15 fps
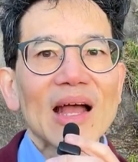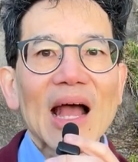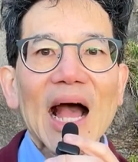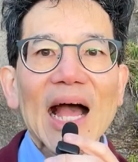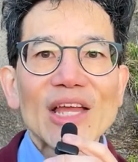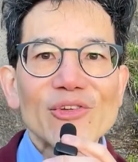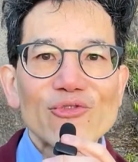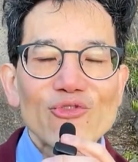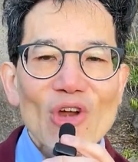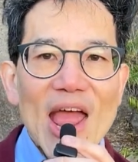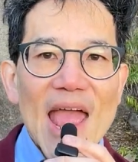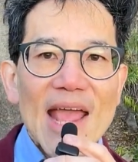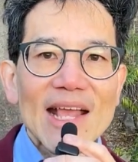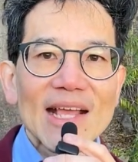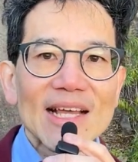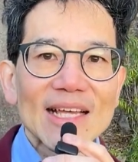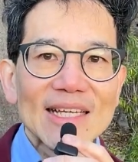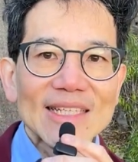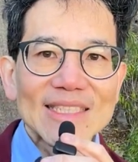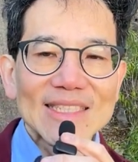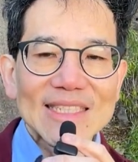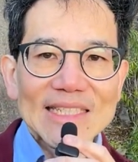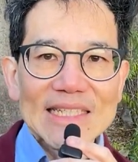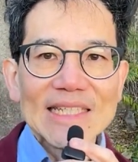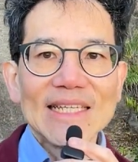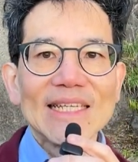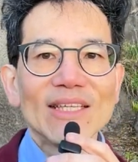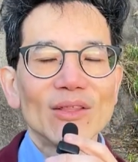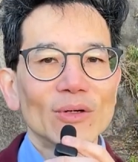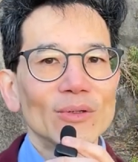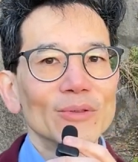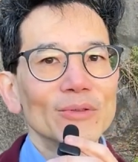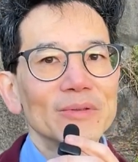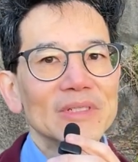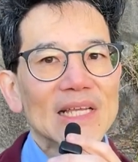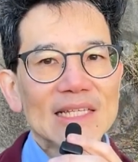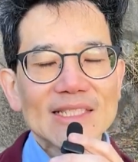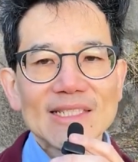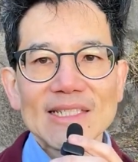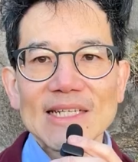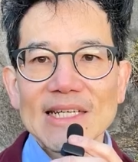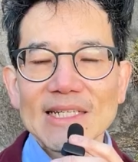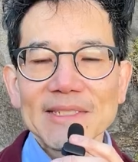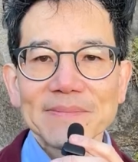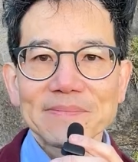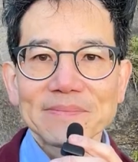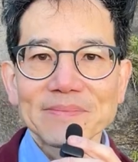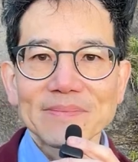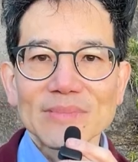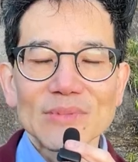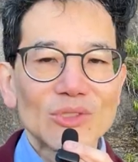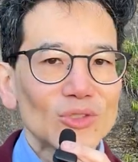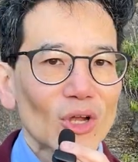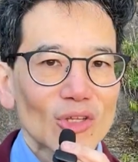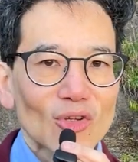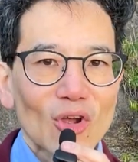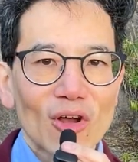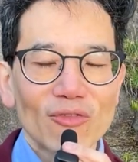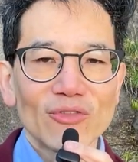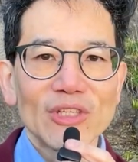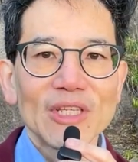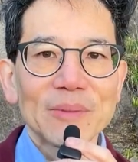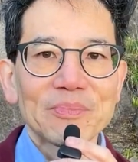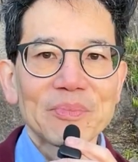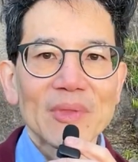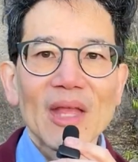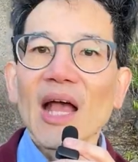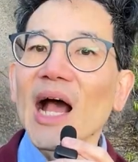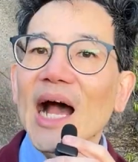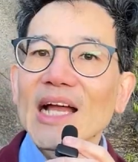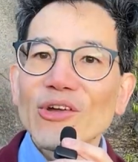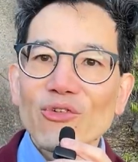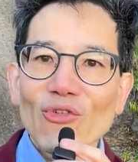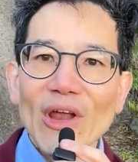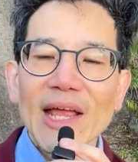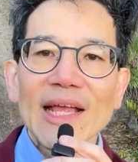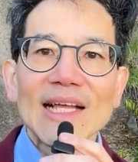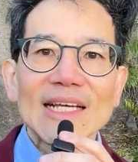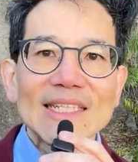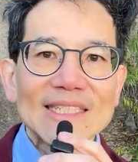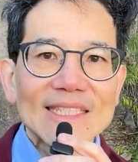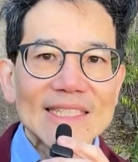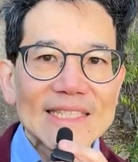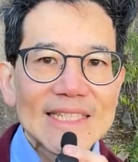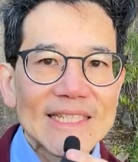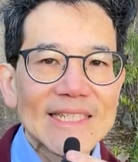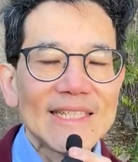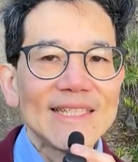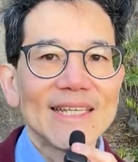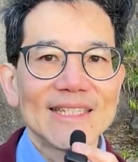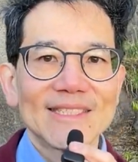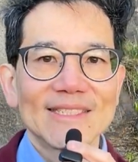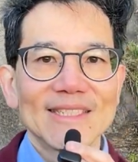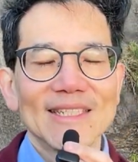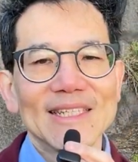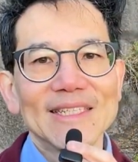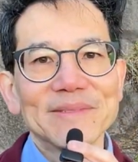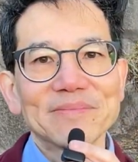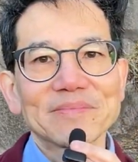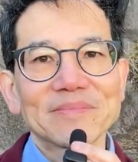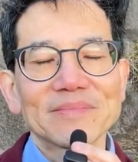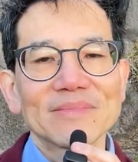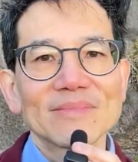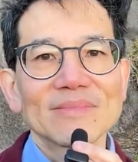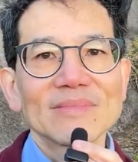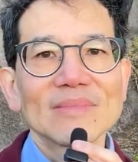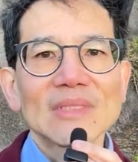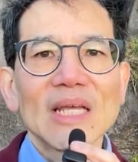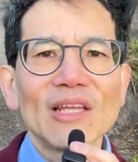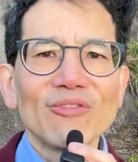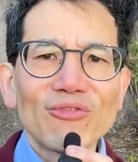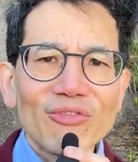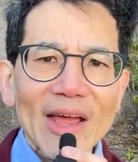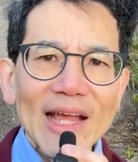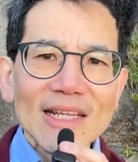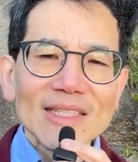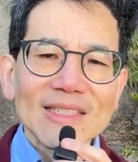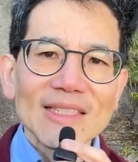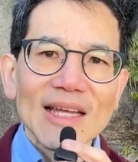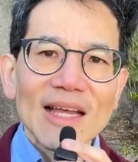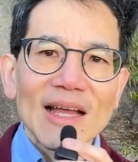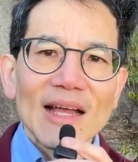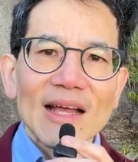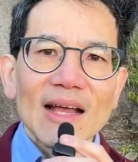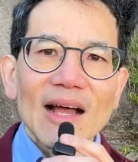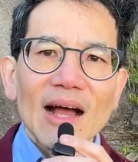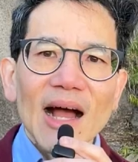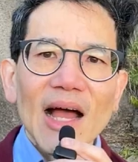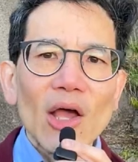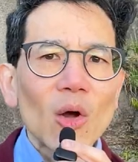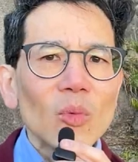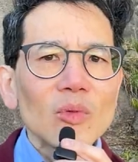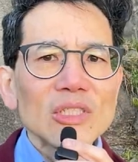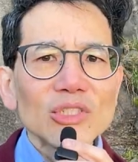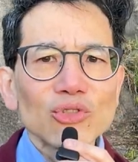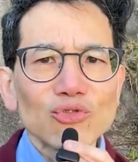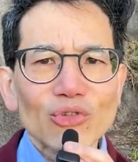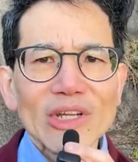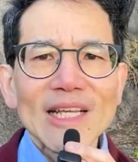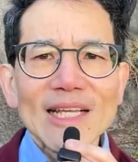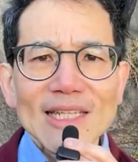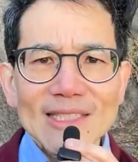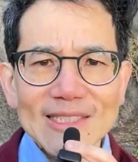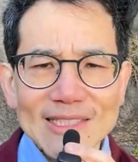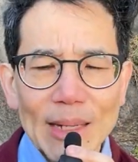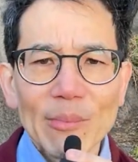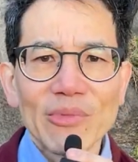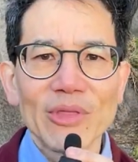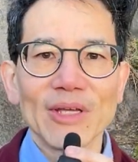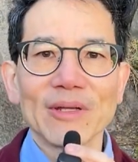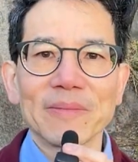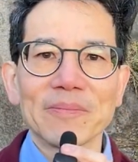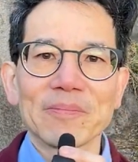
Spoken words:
I drank tea though yesterday, not coffee. I drank tea yesterday. In fact, I always drink something